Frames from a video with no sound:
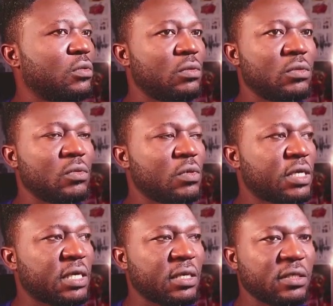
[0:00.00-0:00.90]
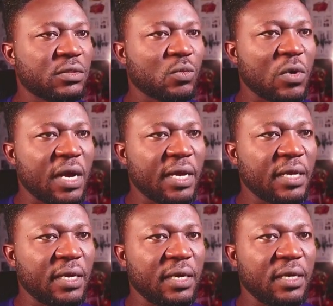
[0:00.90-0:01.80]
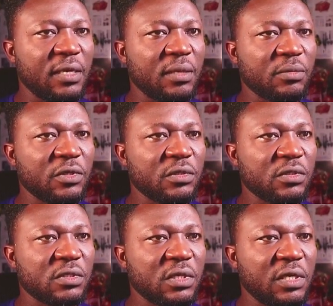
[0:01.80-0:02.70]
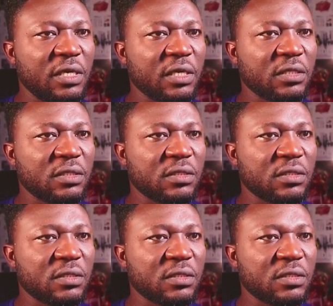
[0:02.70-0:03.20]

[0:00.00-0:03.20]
lowercase y, and I'm going to select